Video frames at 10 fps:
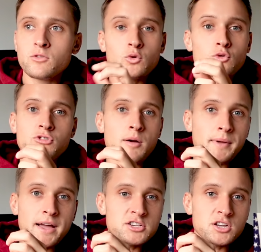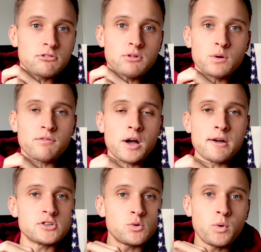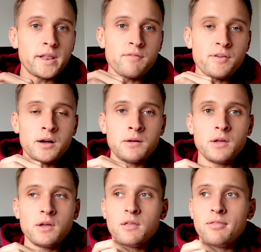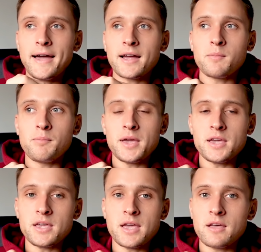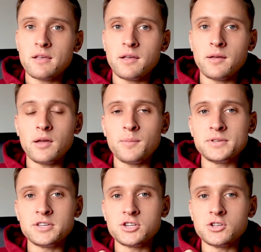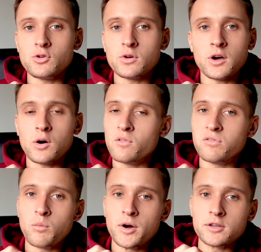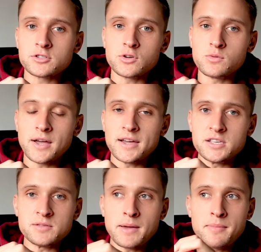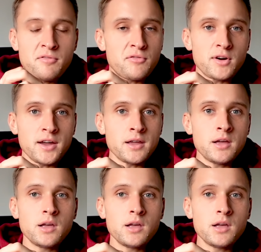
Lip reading: Donald Trump catching coronavirus or whatever. That can be a position you can hold for 1 or 2 days, maybe 3.